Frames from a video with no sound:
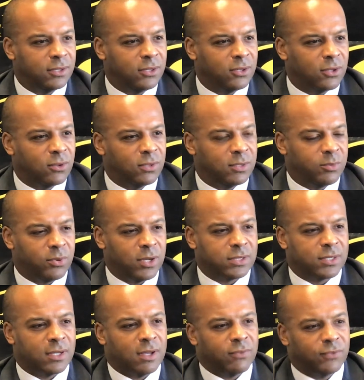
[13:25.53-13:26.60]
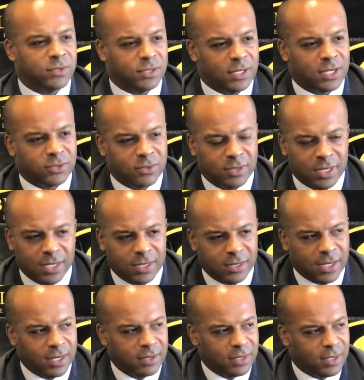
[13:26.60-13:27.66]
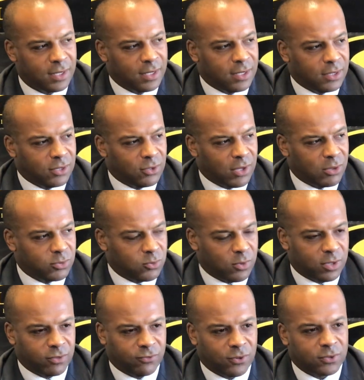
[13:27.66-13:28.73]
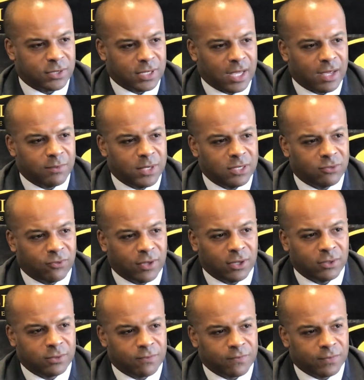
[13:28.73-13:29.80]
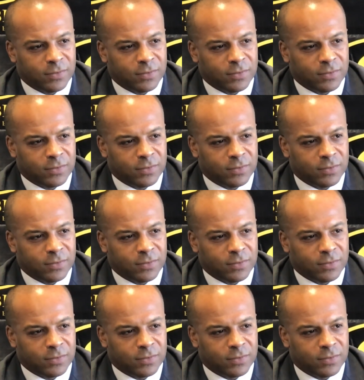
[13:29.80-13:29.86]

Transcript: you know, in press conference yesterday that, you know, that was one of the first time he's felt